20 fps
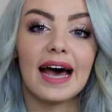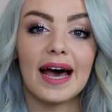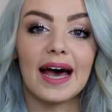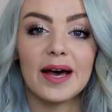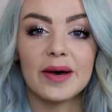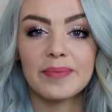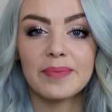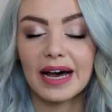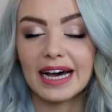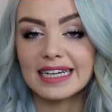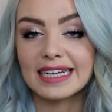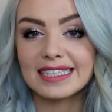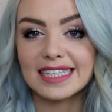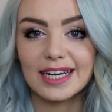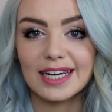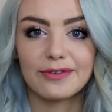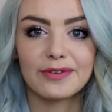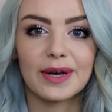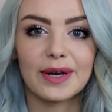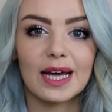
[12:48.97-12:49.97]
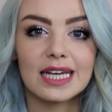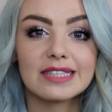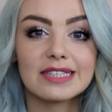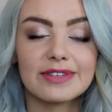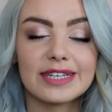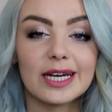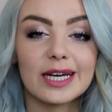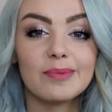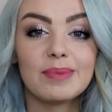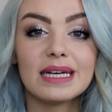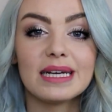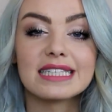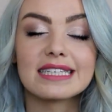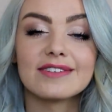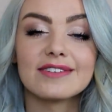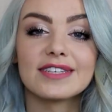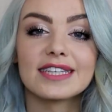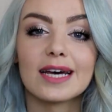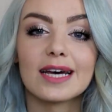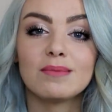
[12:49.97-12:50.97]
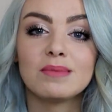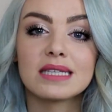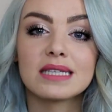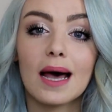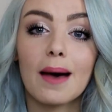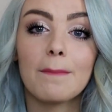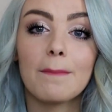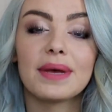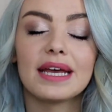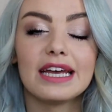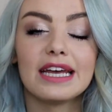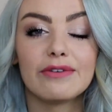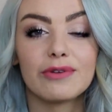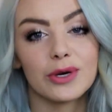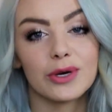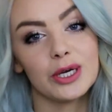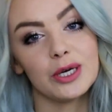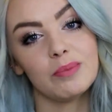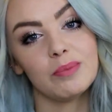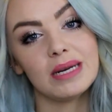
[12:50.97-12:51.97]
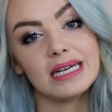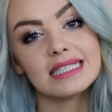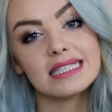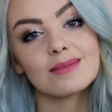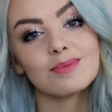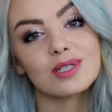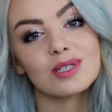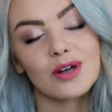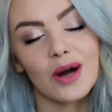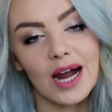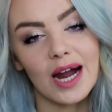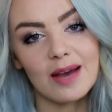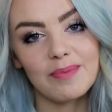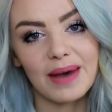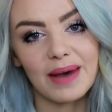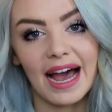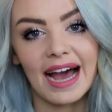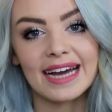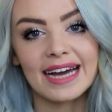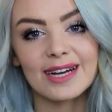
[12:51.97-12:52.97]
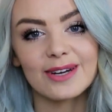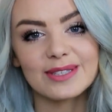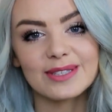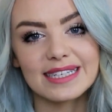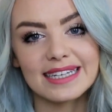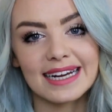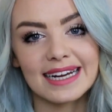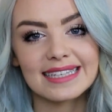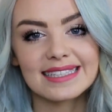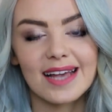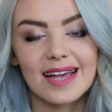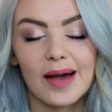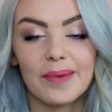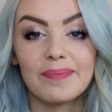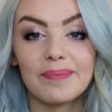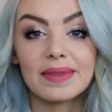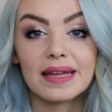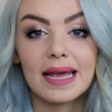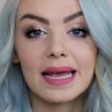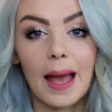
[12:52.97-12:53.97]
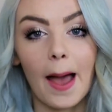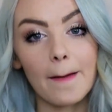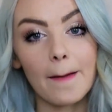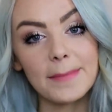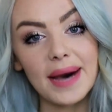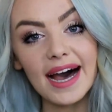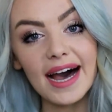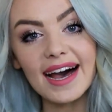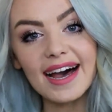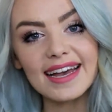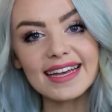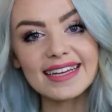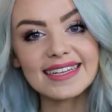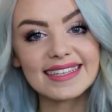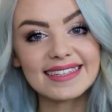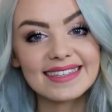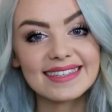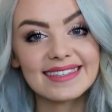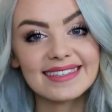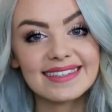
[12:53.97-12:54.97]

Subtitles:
And yeah, if you like this video, please give it a thumbs up. If you're new, please subscribe, and I'll see you next time. Bye!